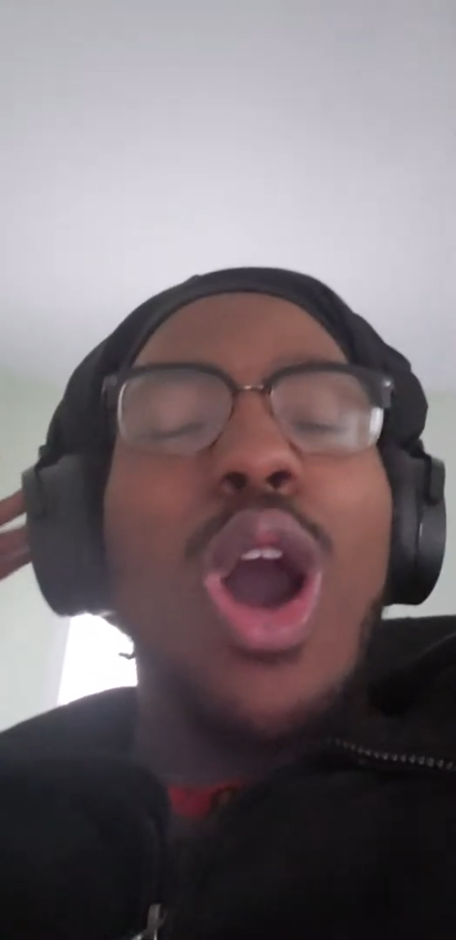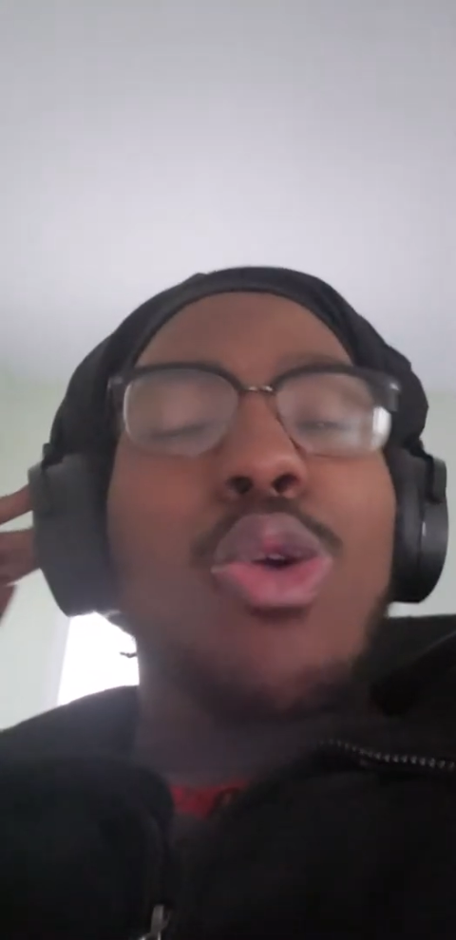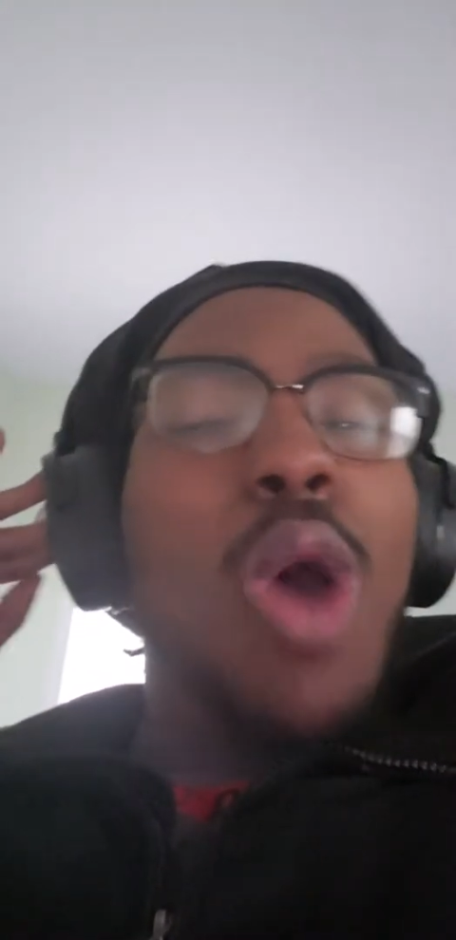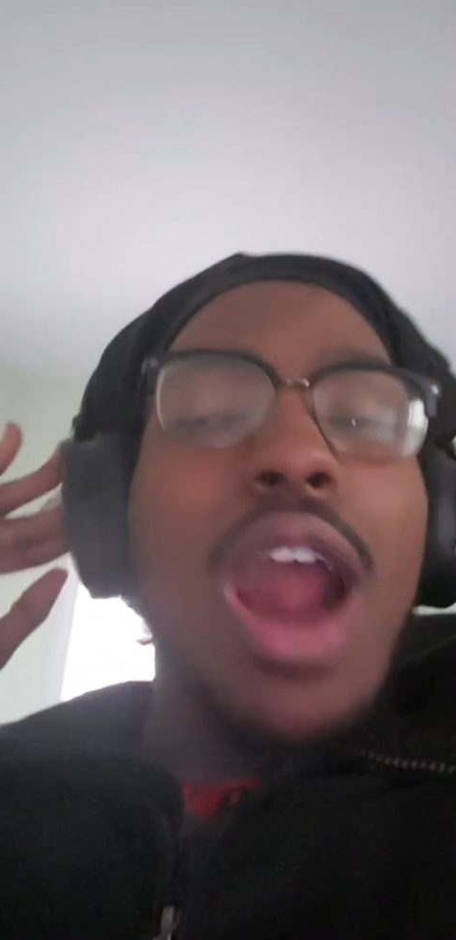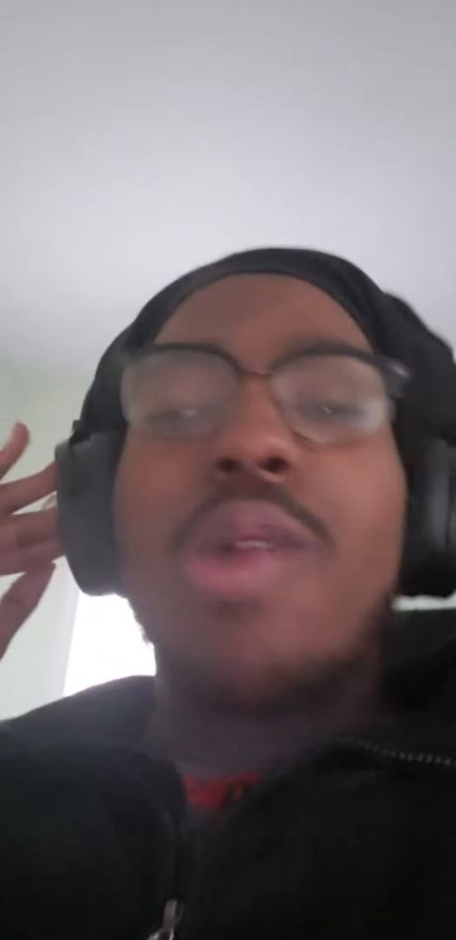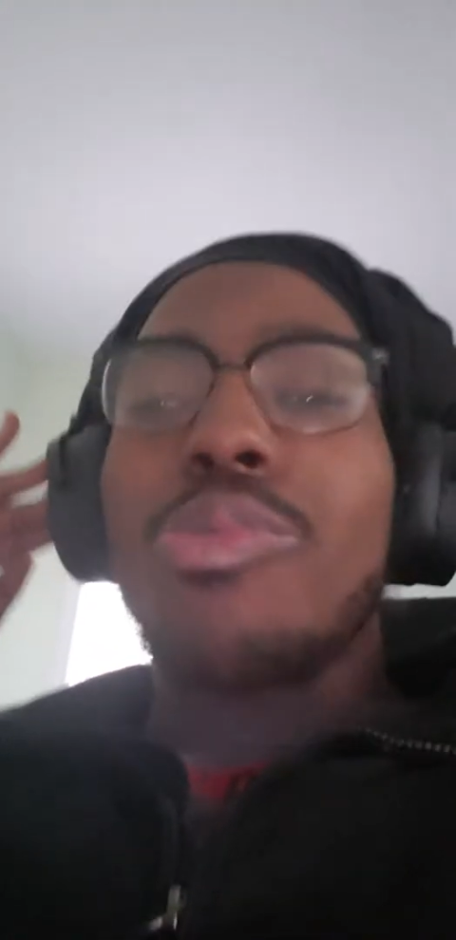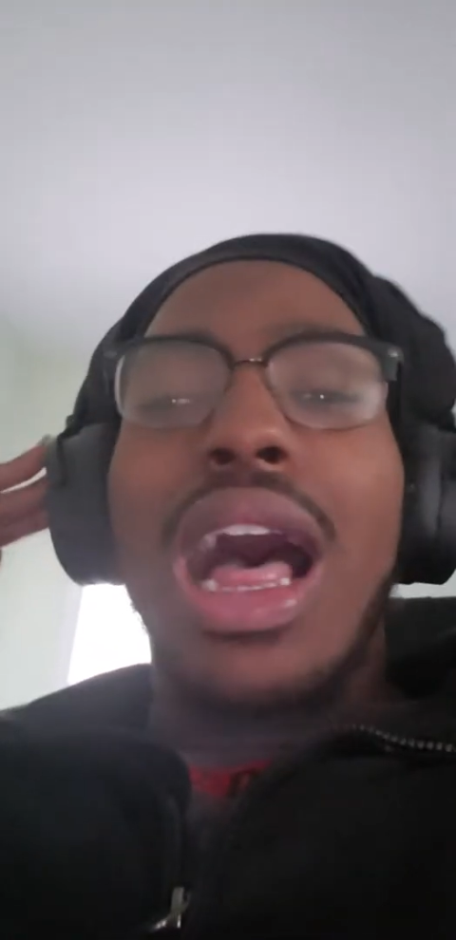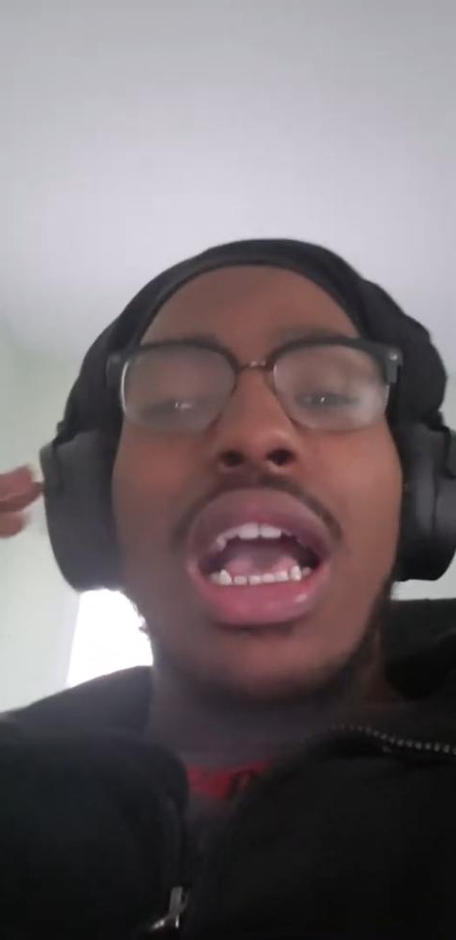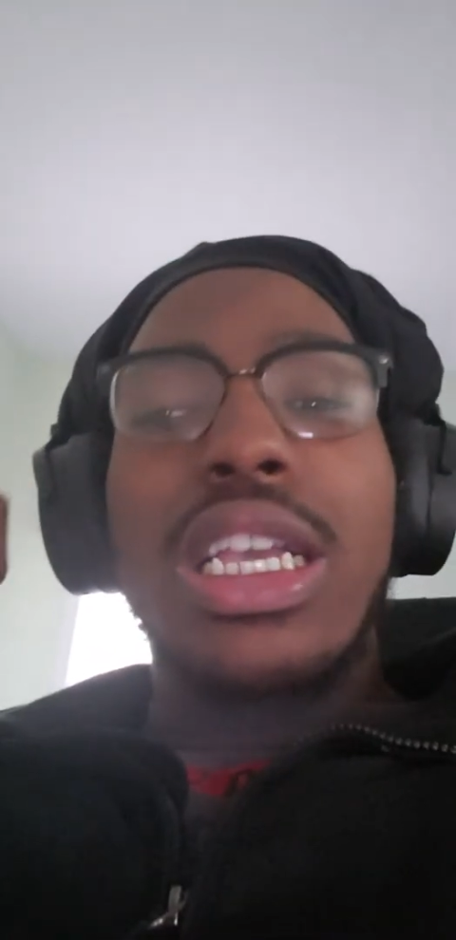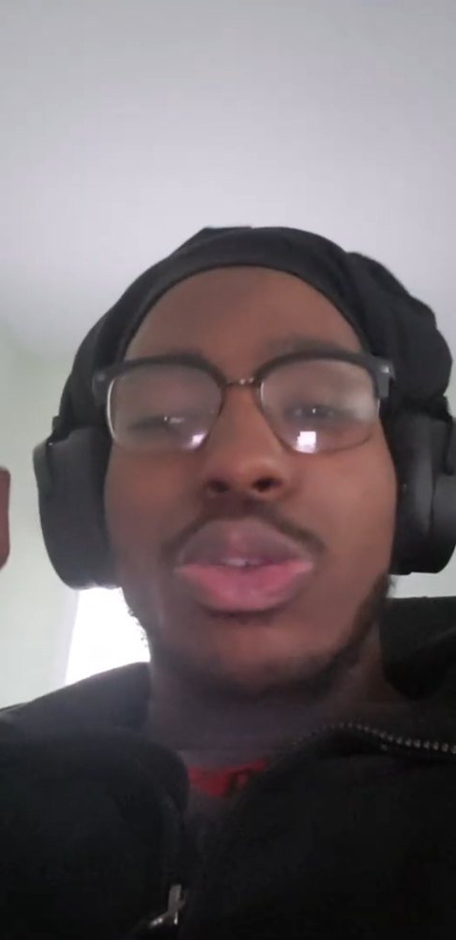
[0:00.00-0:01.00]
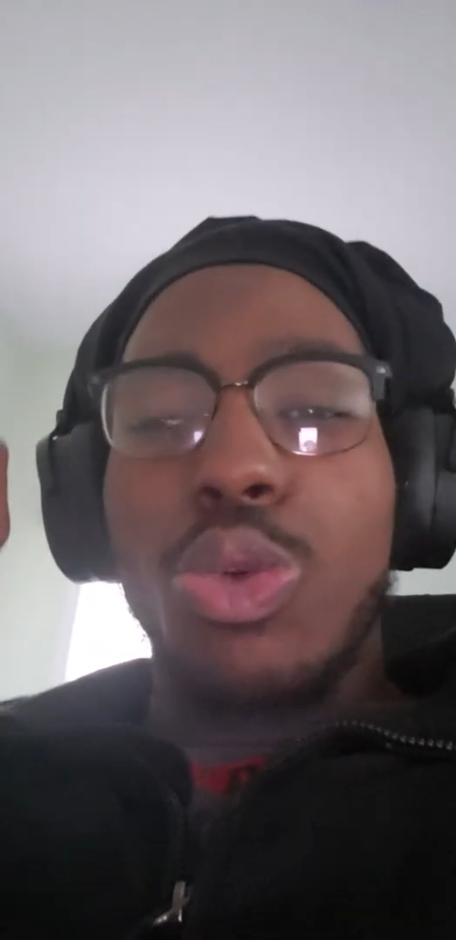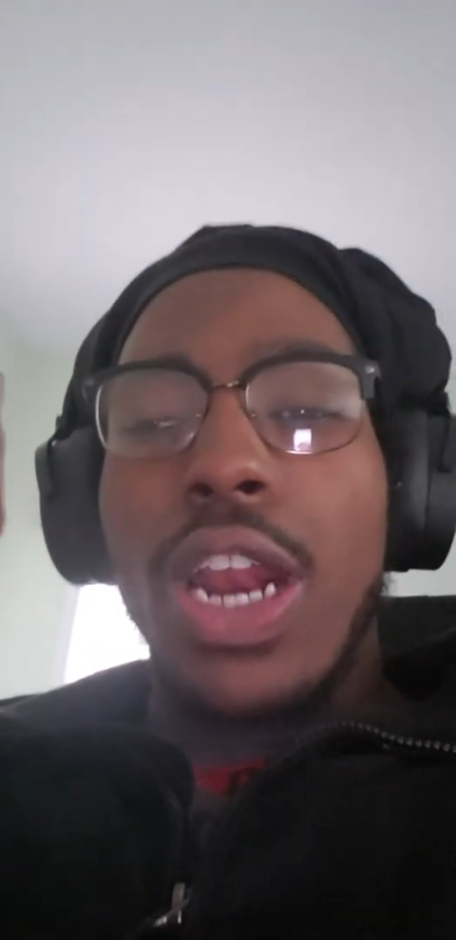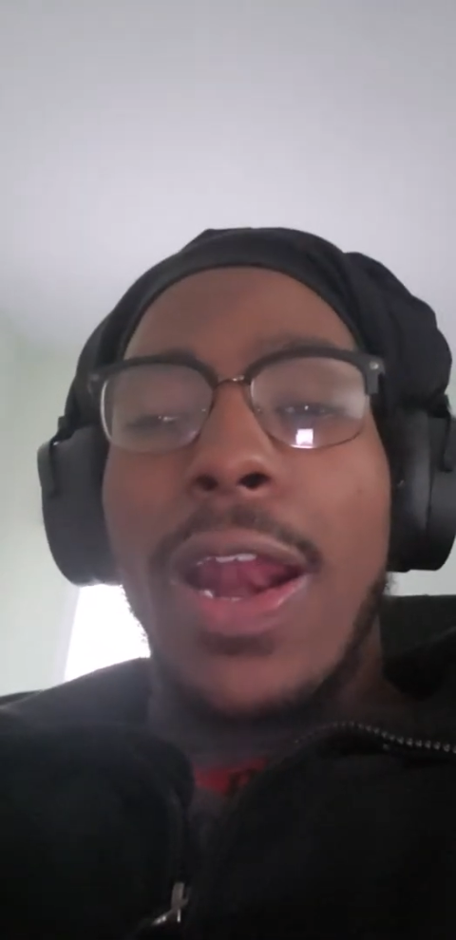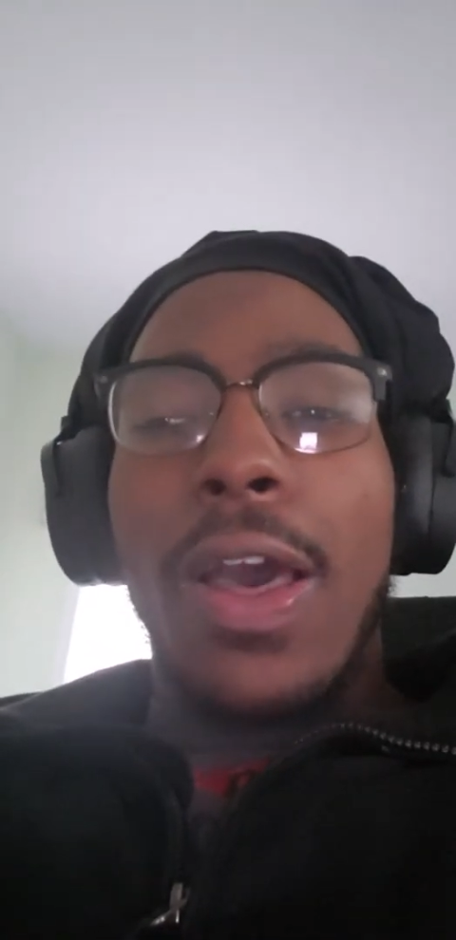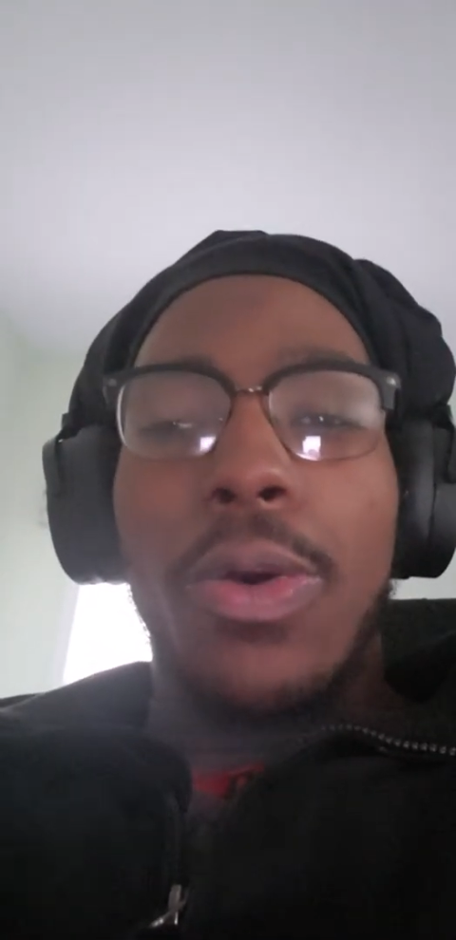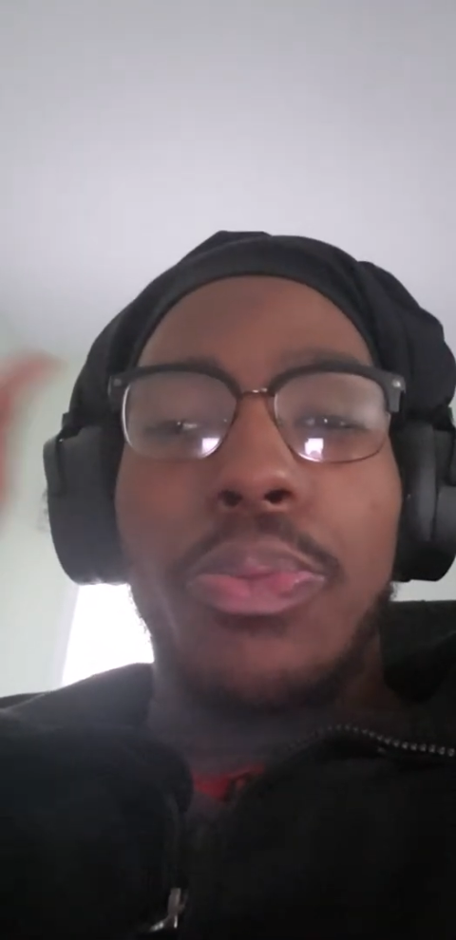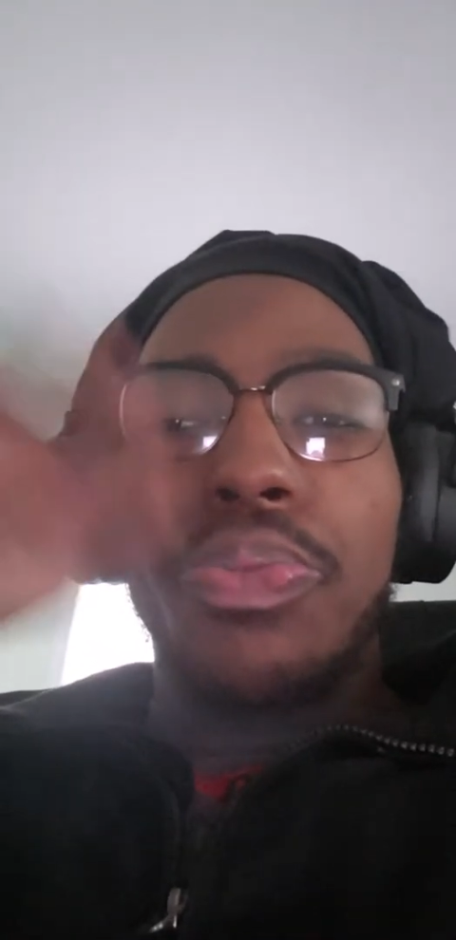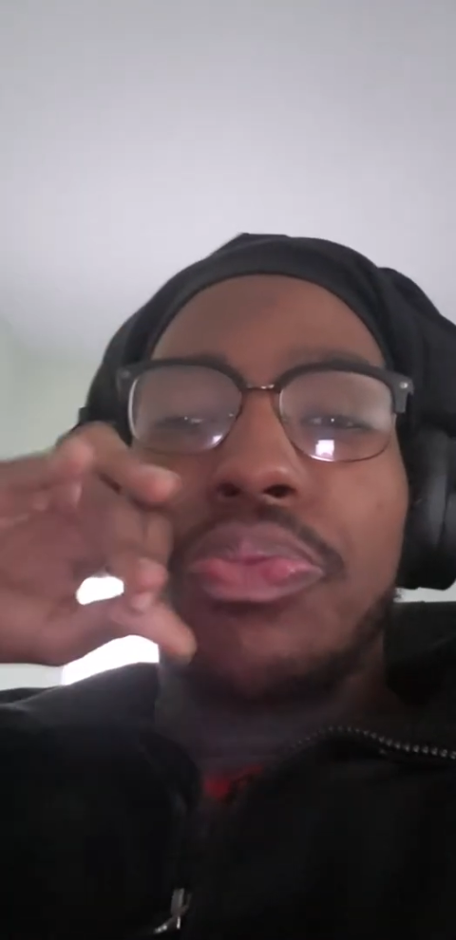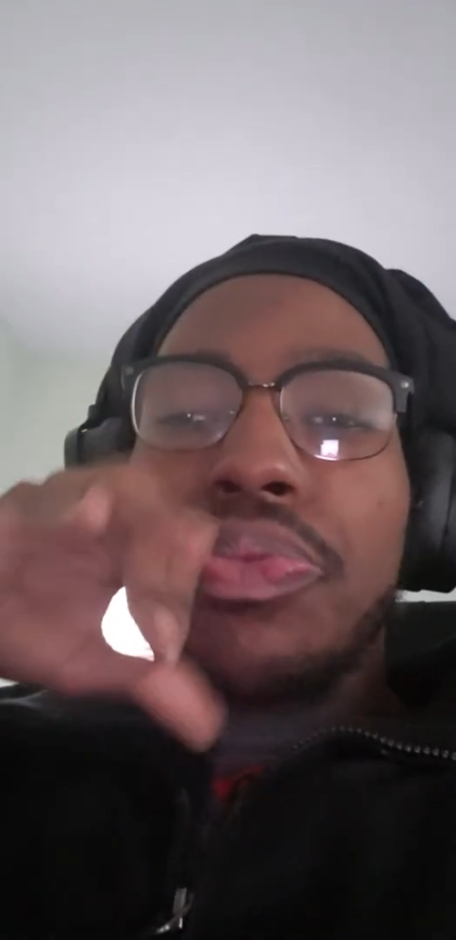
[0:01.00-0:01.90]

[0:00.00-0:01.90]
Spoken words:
acquired minds want to know.